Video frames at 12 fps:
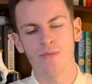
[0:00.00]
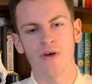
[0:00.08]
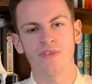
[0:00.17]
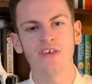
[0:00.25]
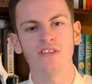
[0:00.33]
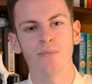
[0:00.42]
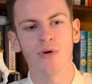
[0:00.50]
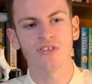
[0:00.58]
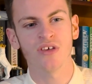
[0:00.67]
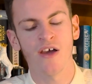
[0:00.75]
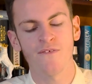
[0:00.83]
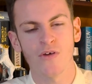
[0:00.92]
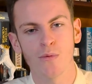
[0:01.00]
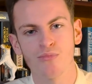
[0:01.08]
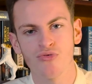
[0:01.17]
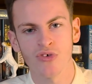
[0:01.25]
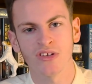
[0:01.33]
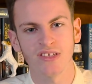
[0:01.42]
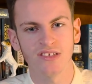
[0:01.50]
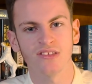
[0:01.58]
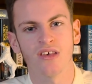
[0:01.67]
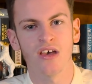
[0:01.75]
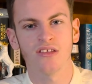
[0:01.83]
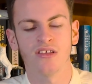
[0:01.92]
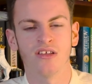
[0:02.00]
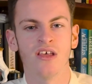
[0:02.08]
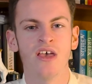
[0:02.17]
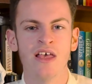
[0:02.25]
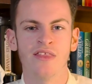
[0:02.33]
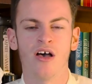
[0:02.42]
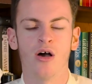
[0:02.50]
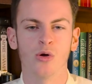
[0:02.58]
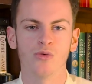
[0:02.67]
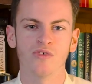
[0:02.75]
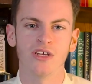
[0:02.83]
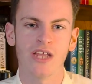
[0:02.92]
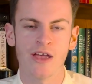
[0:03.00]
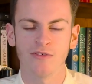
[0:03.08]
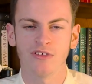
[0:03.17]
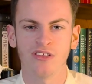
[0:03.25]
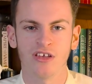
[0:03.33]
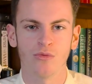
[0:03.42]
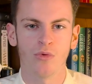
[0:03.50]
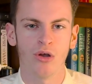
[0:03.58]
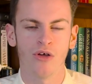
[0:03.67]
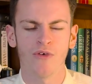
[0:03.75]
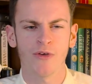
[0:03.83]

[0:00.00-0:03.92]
But these are books that I feel pretty certain that I will read every single one of.